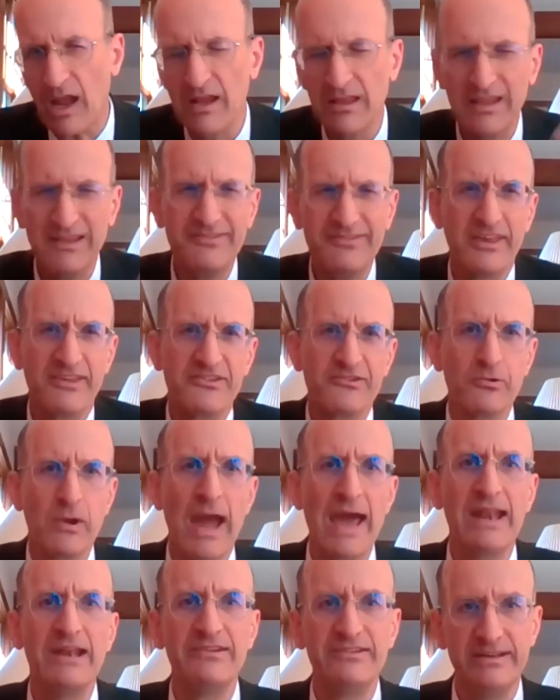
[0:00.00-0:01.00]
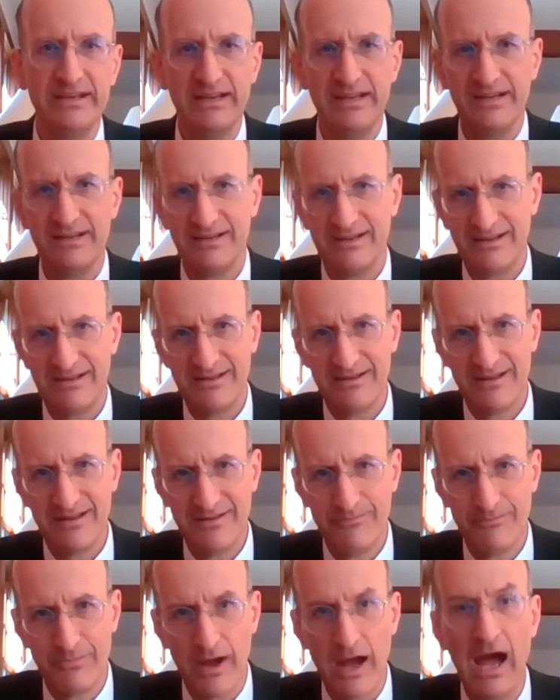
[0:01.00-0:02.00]
at least the strategy
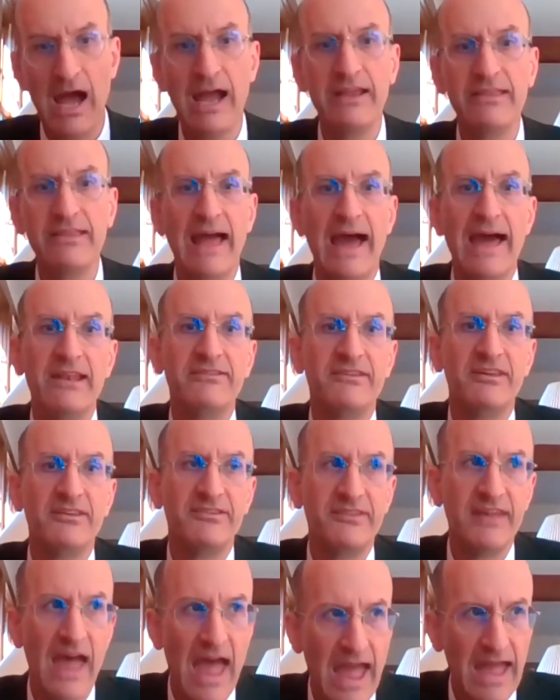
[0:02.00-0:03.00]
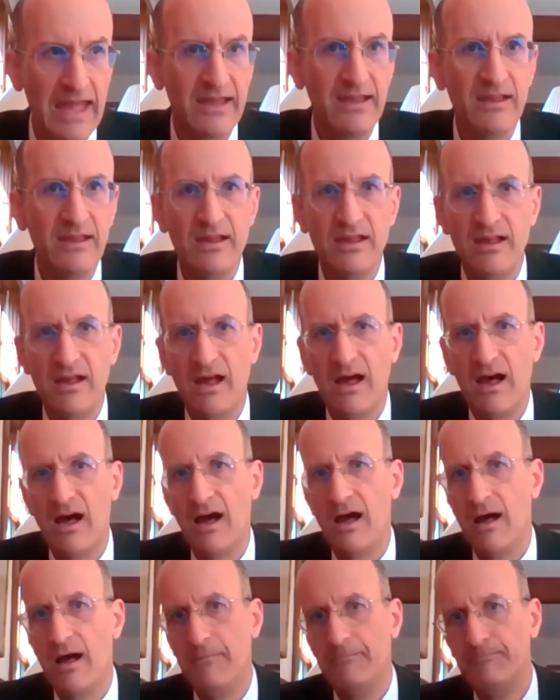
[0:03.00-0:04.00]
behind that is to say,
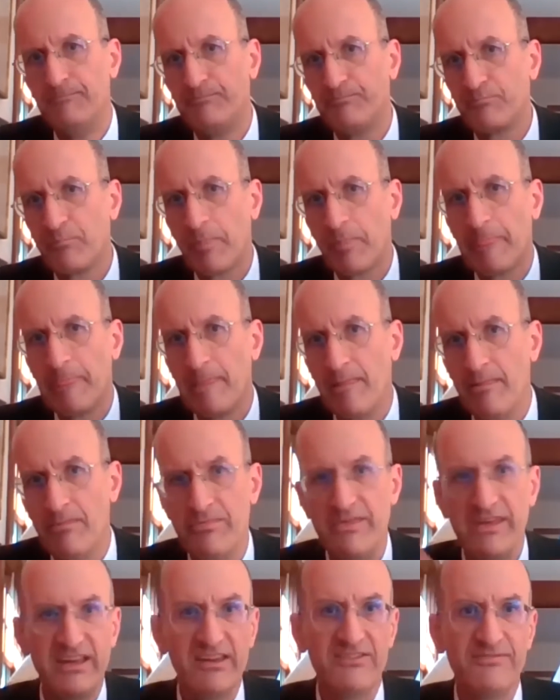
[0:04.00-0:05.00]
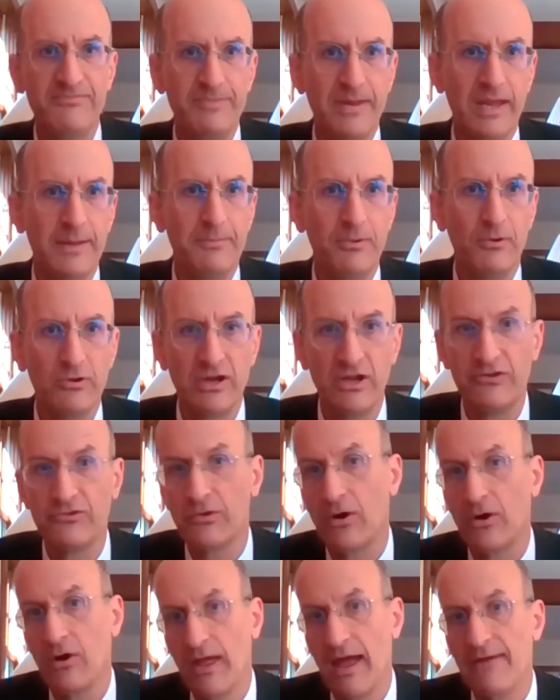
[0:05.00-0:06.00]
these people
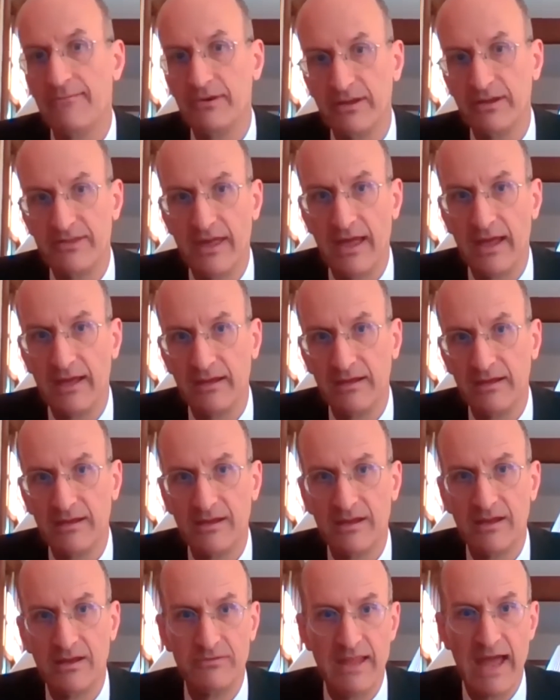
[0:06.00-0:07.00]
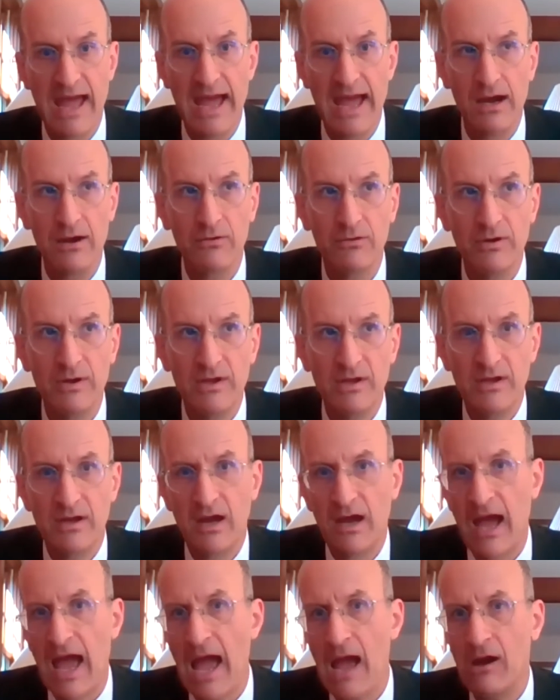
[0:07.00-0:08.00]
control everything now.
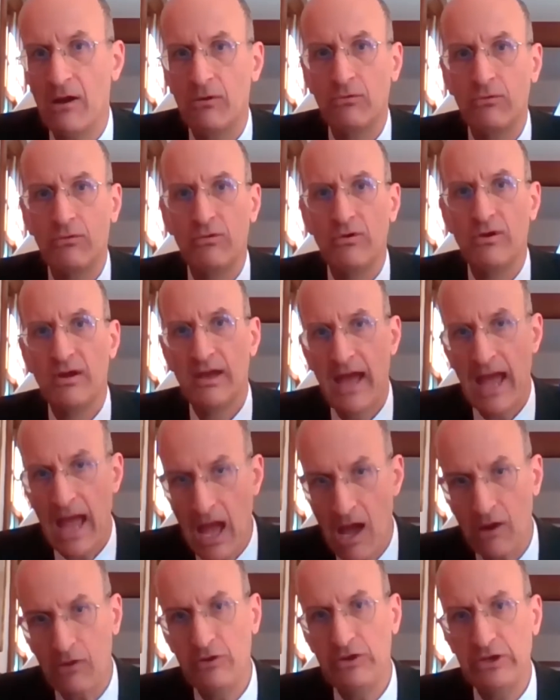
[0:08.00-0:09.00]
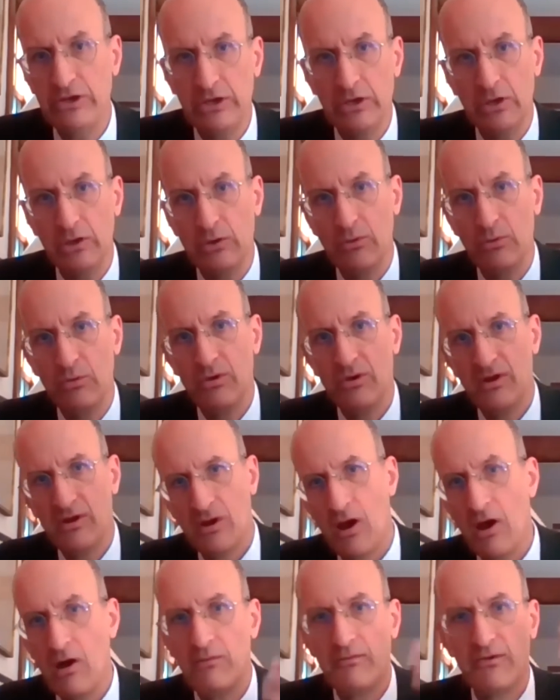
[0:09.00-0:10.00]
How do you
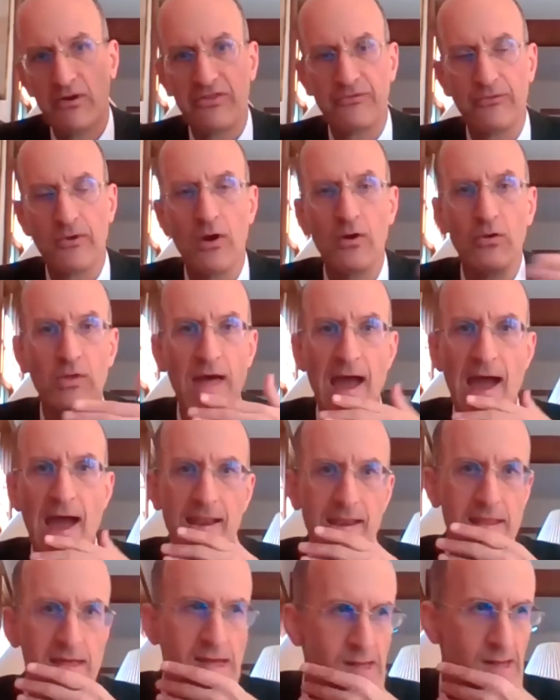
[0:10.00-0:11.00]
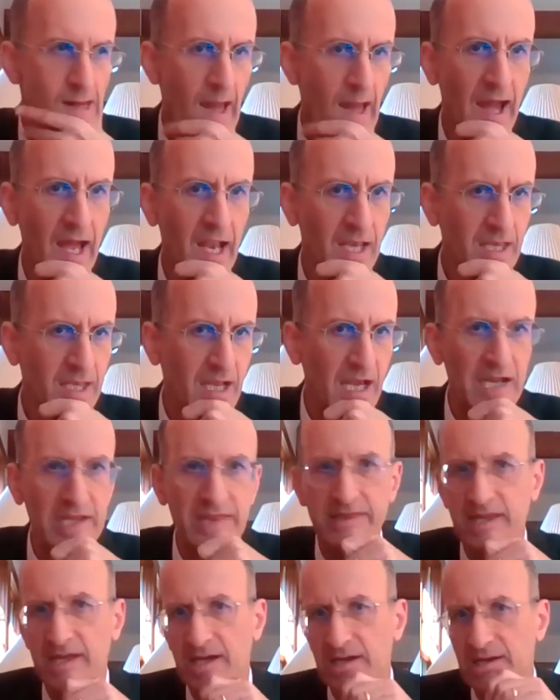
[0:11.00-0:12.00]
overthrow that? And I
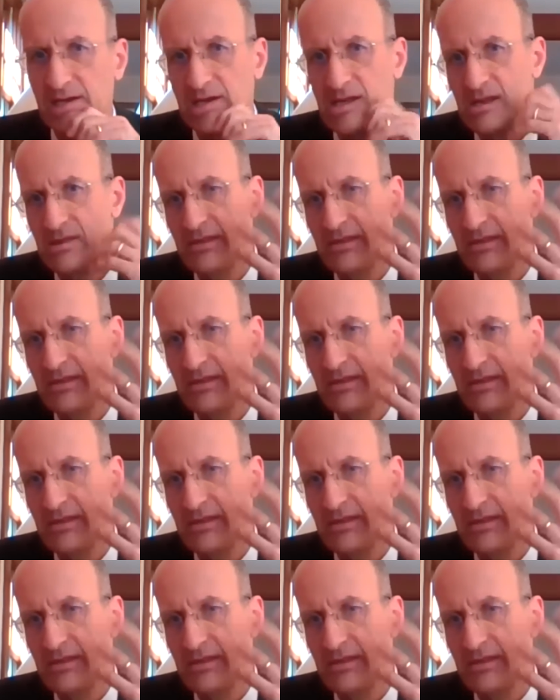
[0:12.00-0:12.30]
think